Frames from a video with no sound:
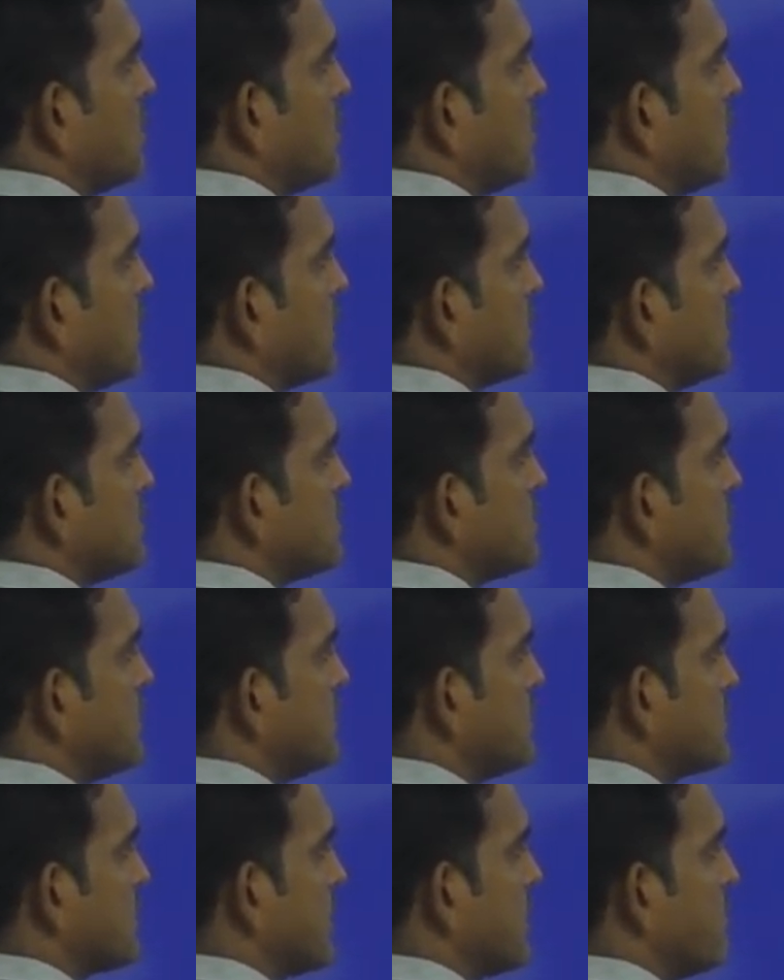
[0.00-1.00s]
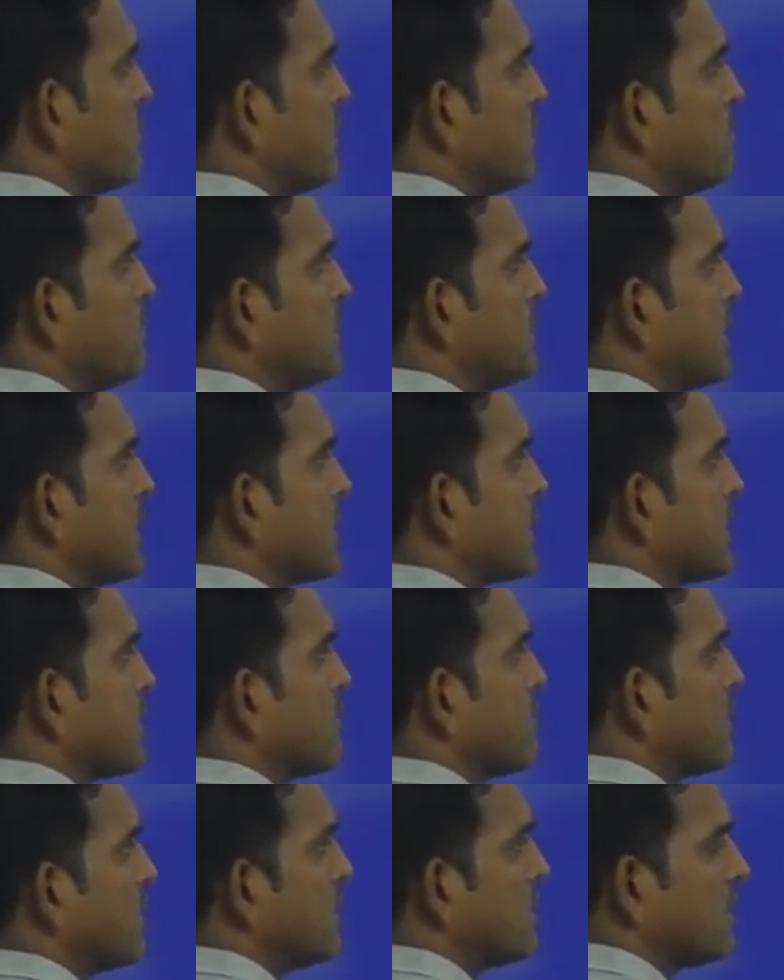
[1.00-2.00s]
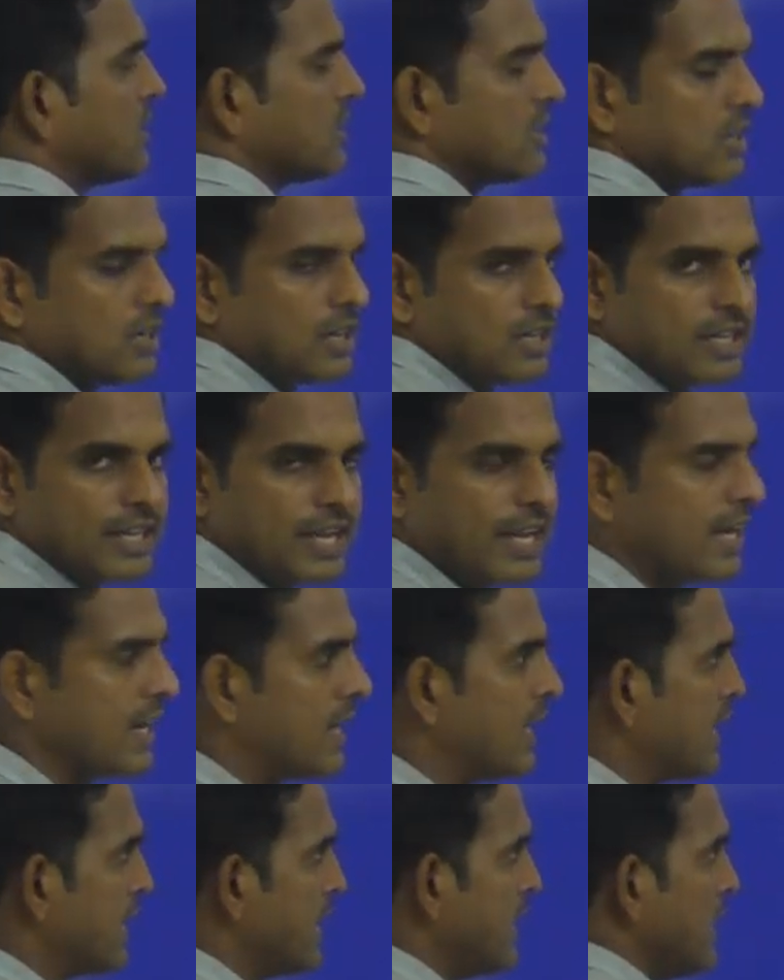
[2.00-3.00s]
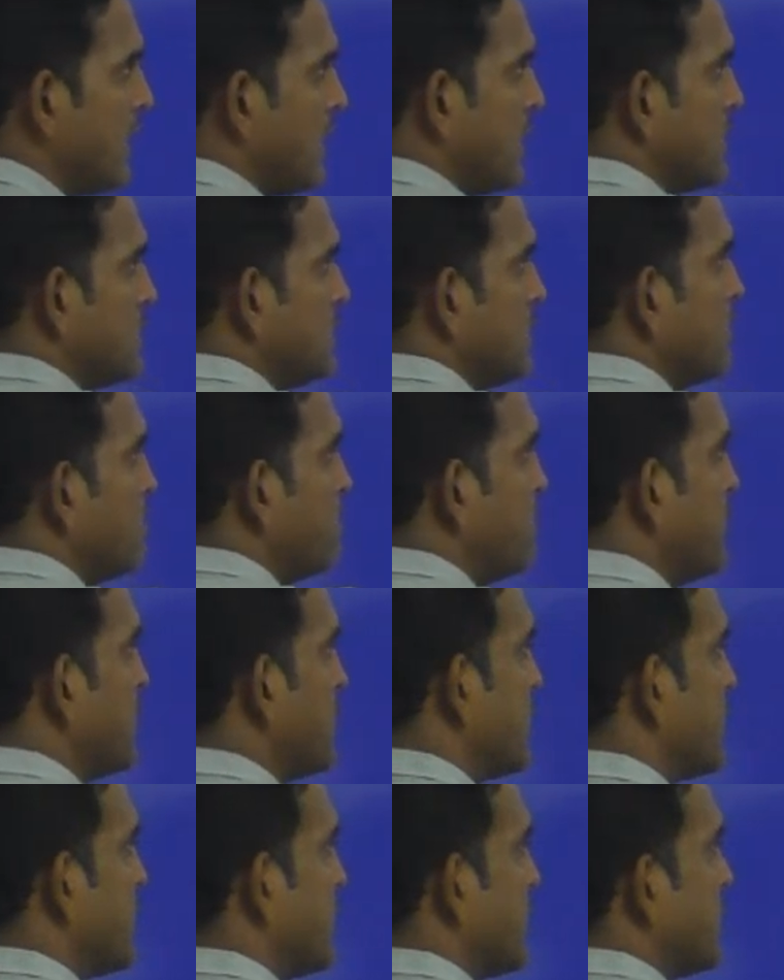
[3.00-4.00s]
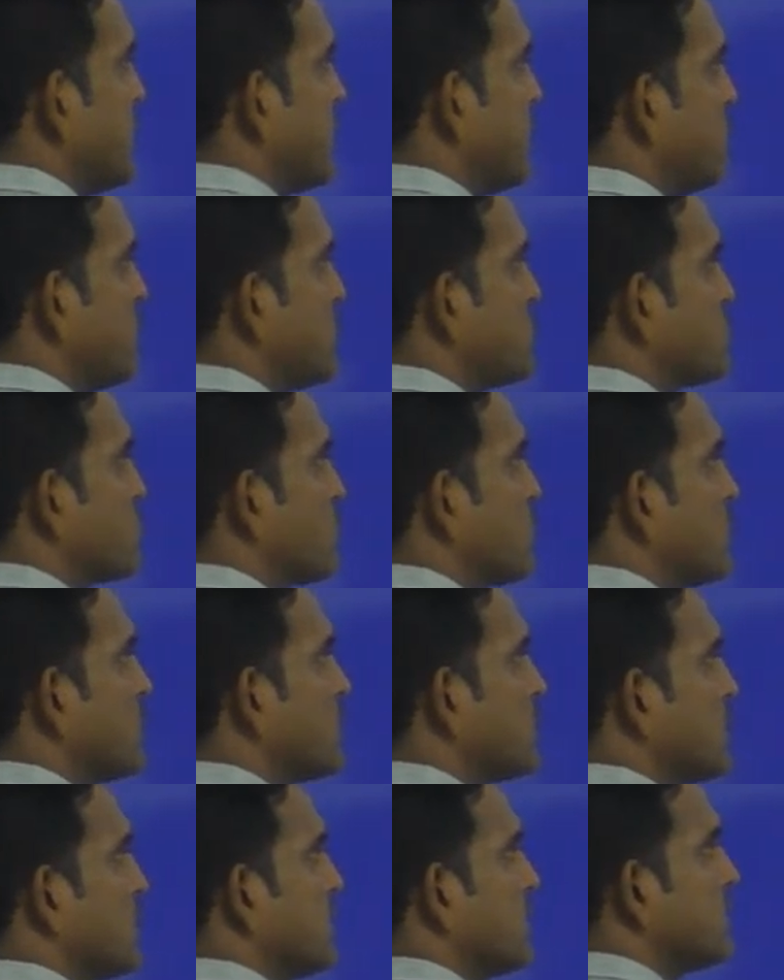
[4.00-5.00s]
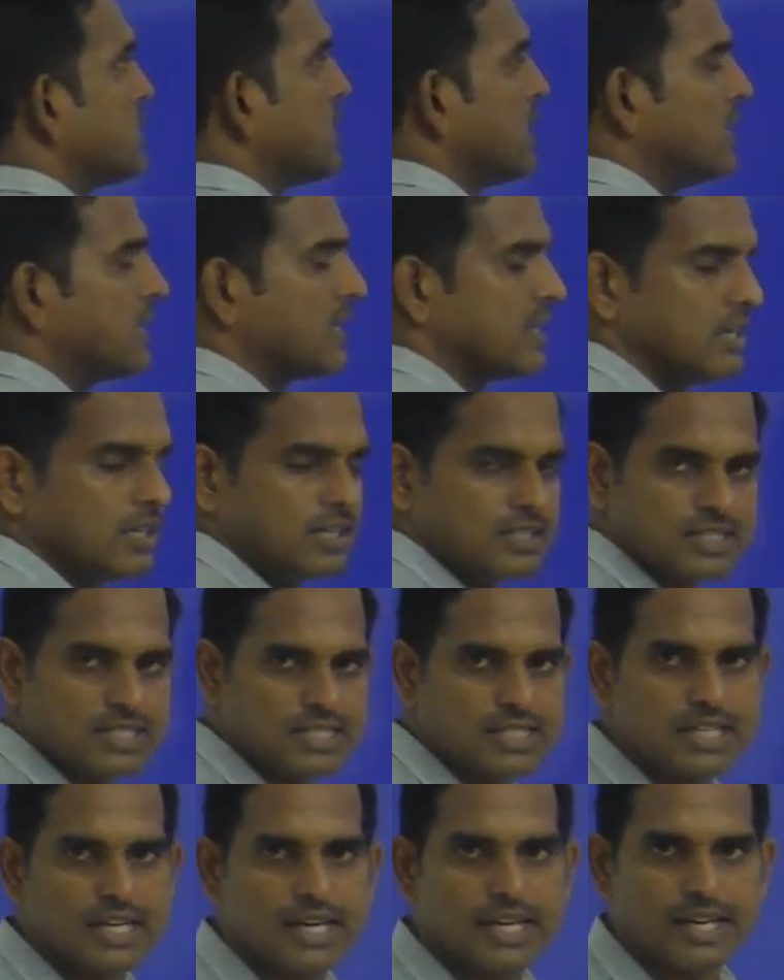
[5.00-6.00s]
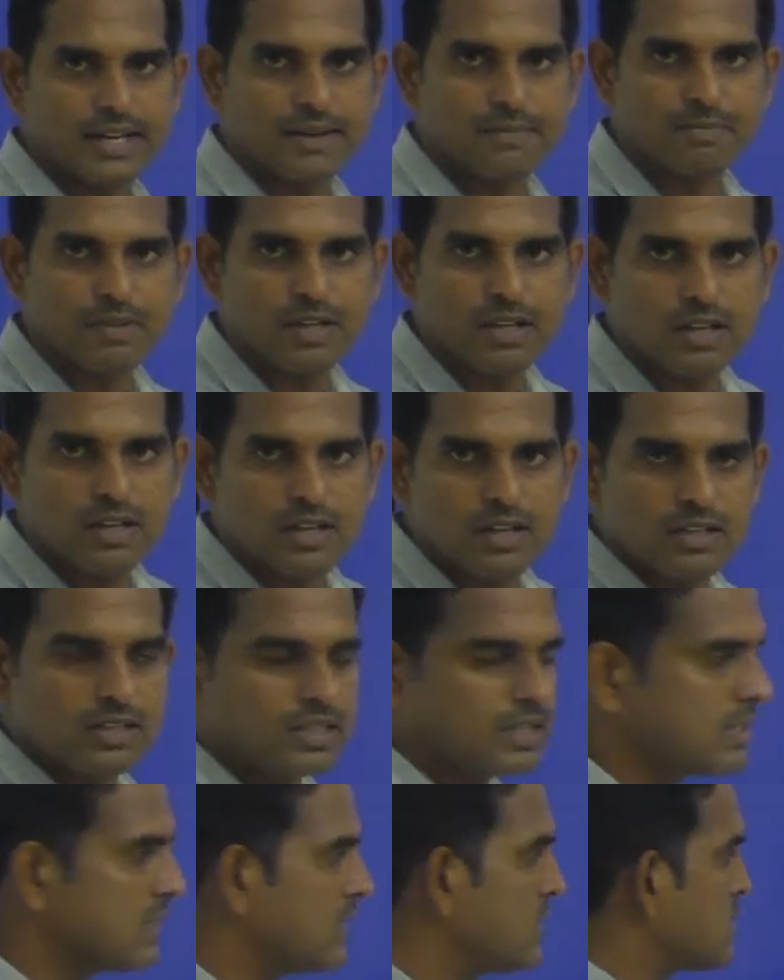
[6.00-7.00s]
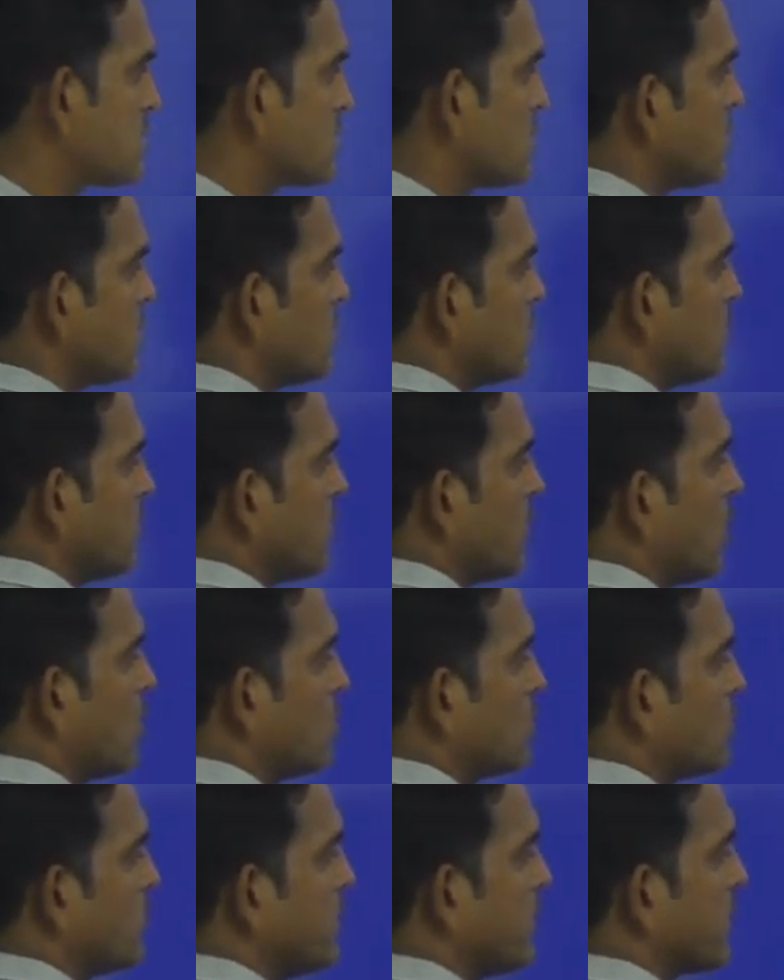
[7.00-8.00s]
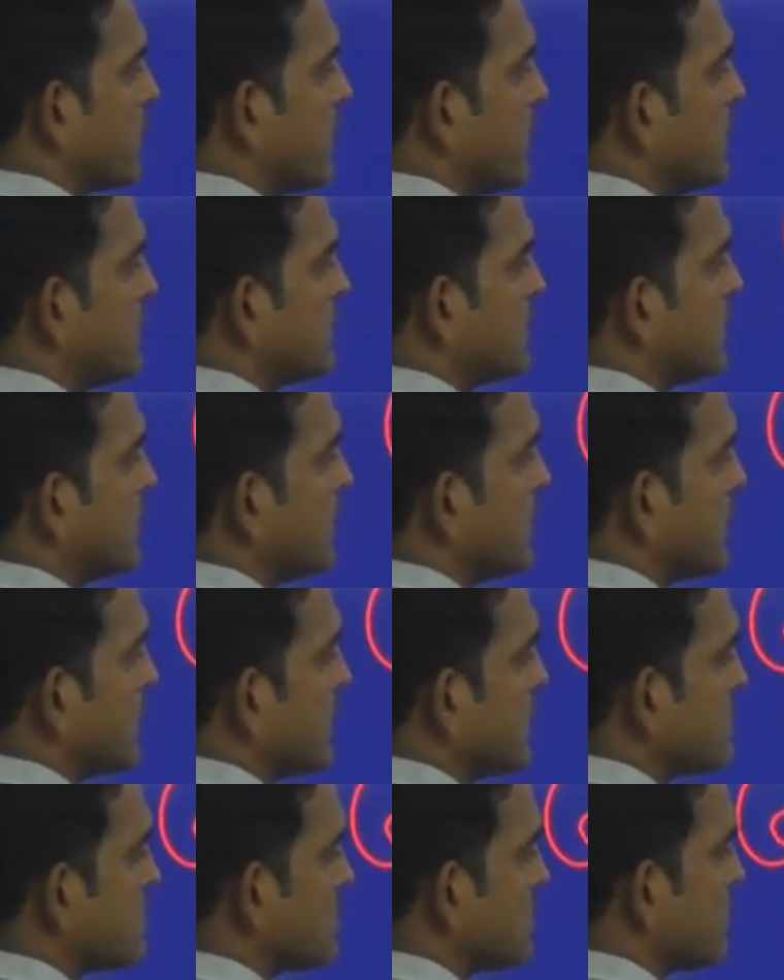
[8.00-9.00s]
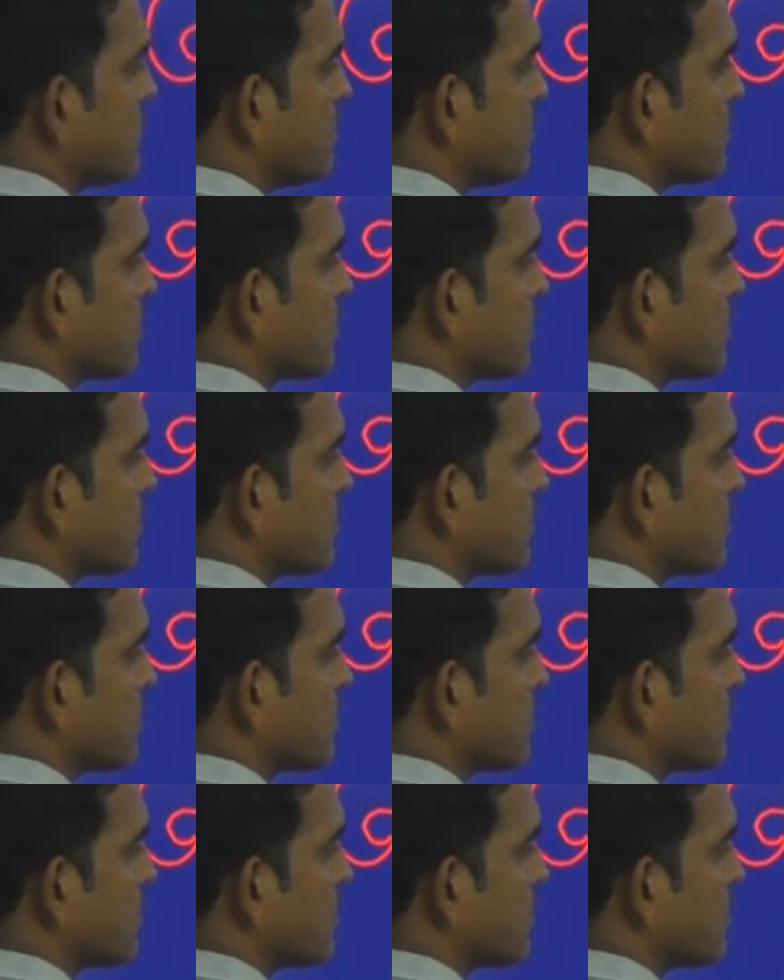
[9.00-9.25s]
like this, that is I will be taking one A array, another B array, and I will storing the result in C array. That is, you have to declare 3 arrays.